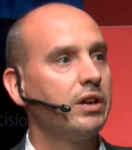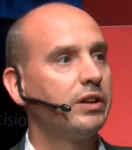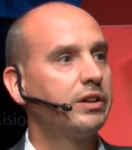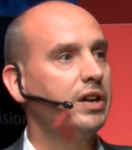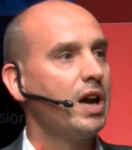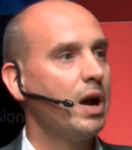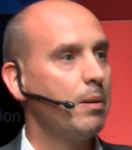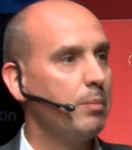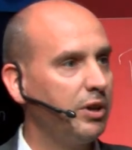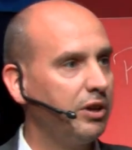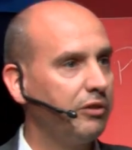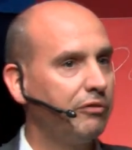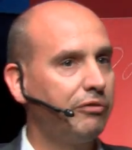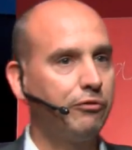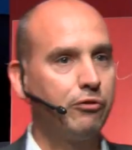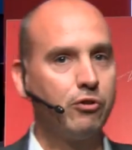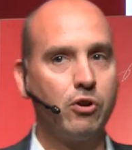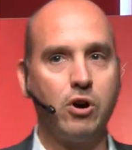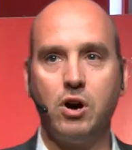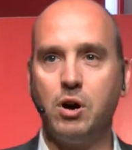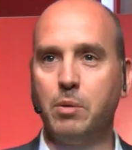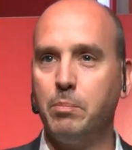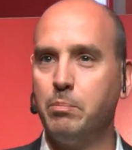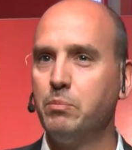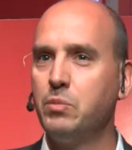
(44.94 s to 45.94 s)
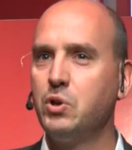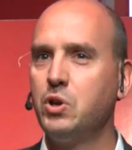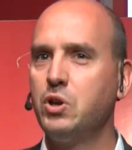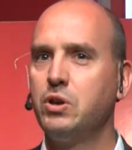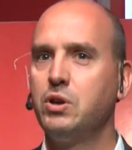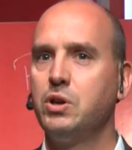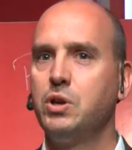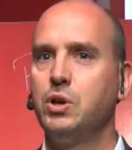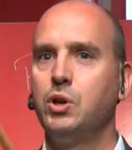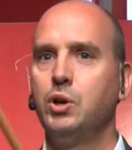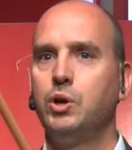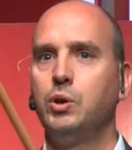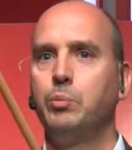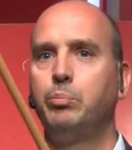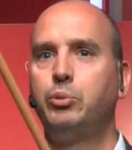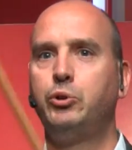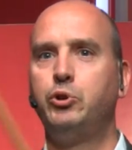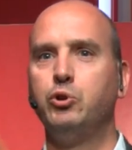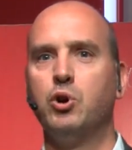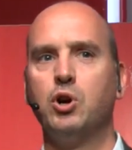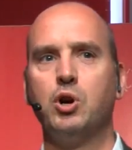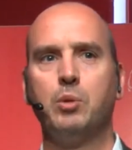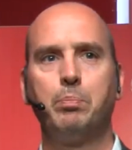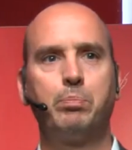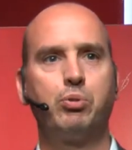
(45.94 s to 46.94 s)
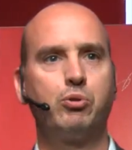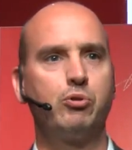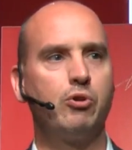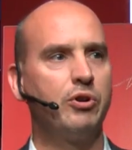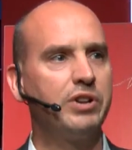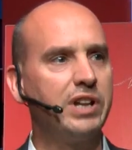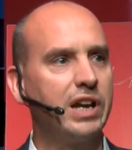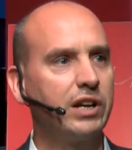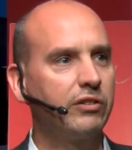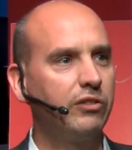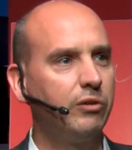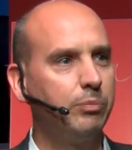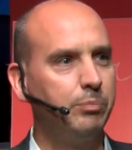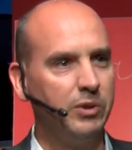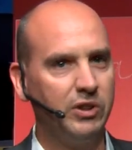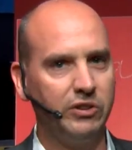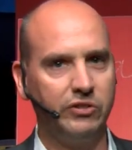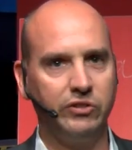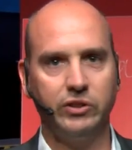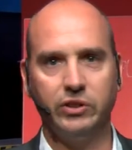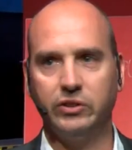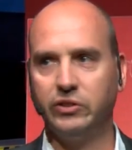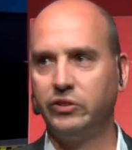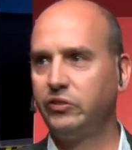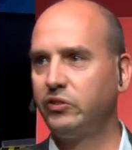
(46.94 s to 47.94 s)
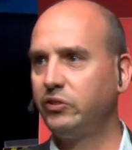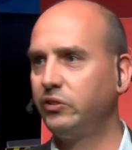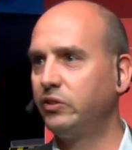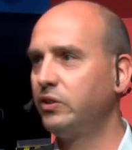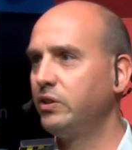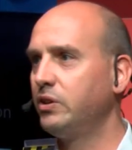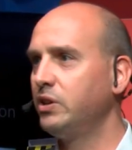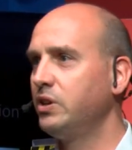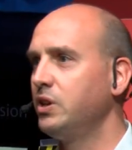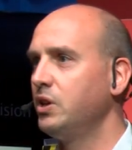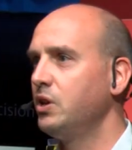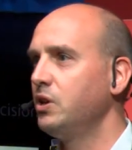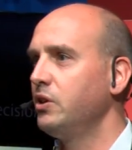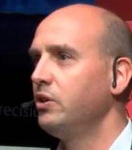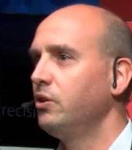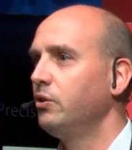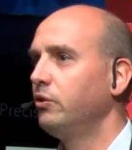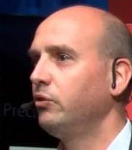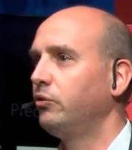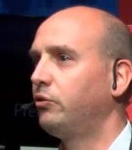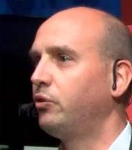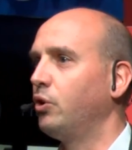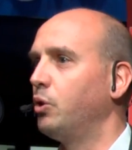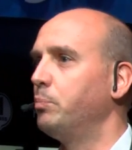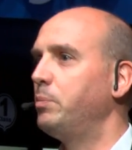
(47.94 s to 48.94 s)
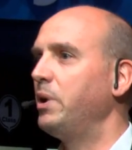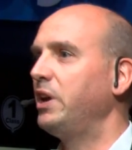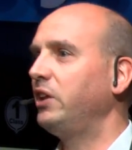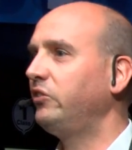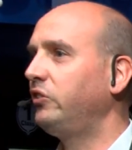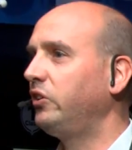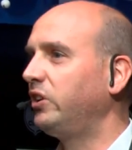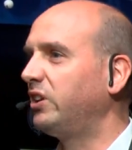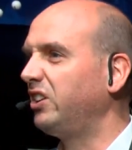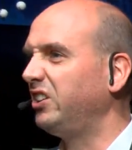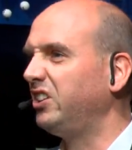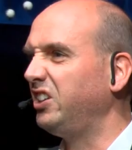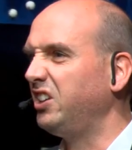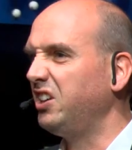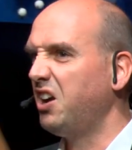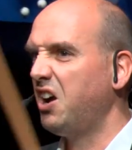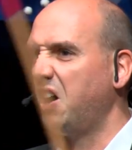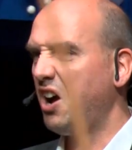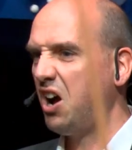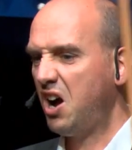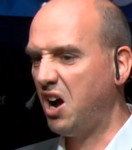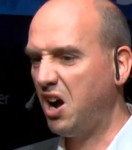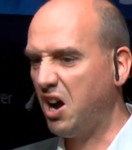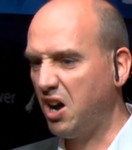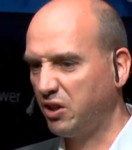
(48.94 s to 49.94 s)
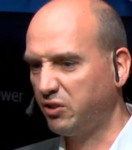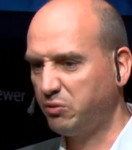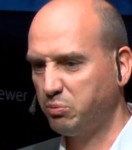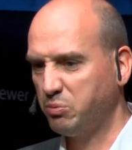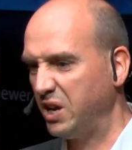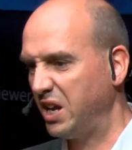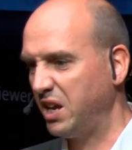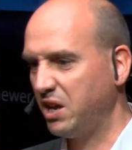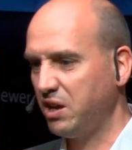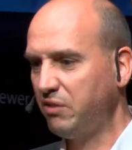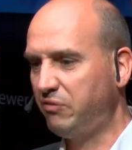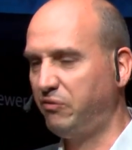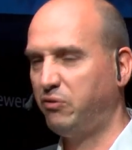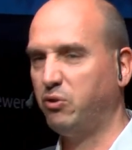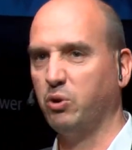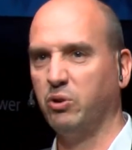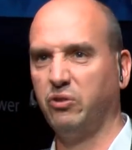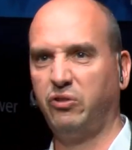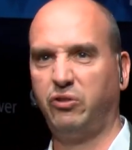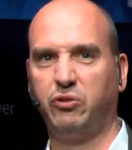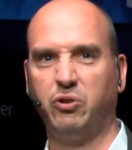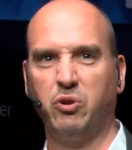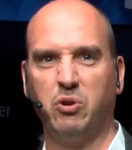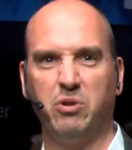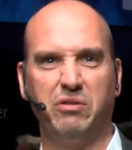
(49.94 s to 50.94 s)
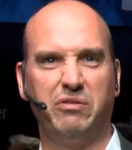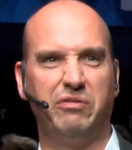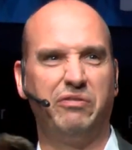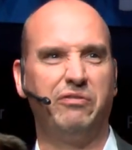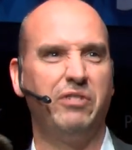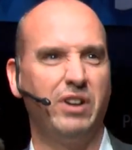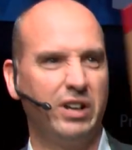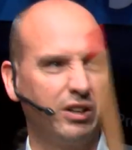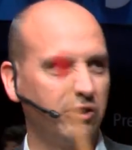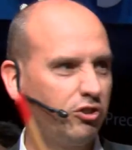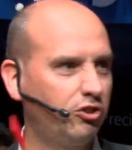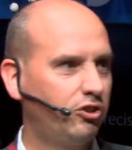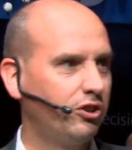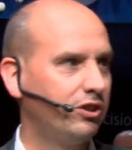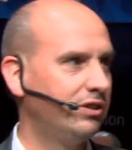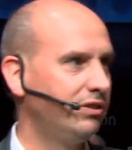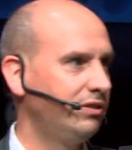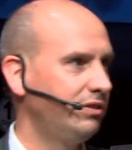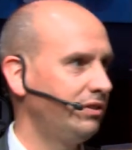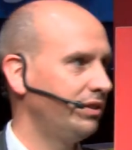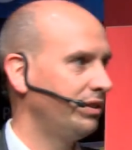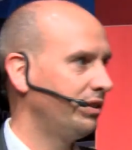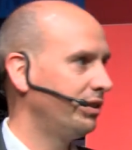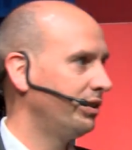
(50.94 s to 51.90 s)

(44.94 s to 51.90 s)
coming from pure product business. So basically hardware for a certain function.